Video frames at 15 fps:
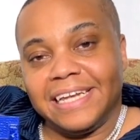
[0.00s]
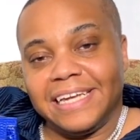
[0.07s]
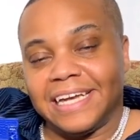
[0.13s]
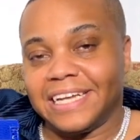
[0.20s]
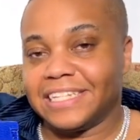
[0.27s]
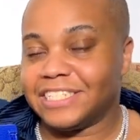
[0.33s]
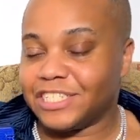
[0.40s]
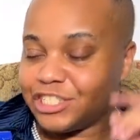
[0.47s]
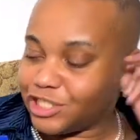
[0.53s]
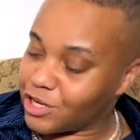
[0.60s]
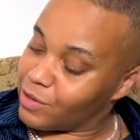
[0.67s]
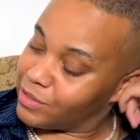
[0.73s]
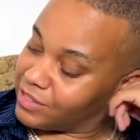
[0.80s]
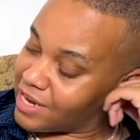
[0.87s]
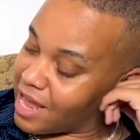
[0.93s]
and just
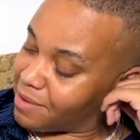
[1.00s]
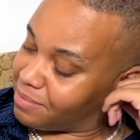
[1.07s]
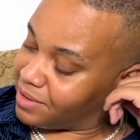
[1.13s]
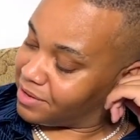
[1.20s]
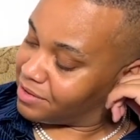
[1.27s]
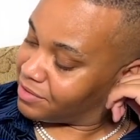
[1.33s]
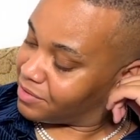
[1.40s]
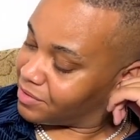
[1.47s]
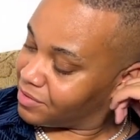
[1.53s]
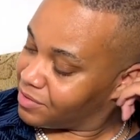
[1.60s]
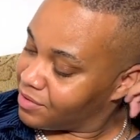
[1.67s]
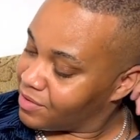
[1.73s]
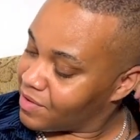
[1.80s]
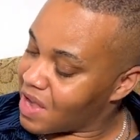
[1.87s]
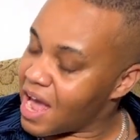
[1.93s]
show-stopping.
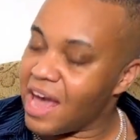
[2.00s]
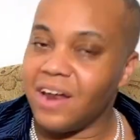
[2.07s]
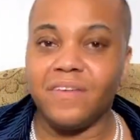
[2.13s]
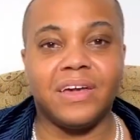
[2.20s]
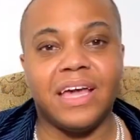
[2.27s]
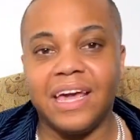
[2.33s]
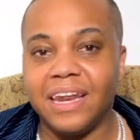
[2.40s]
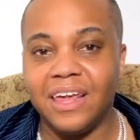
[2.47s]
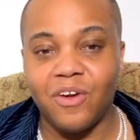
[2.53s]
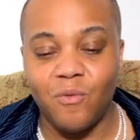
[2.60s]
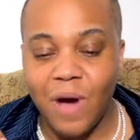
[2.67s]
I don't get it.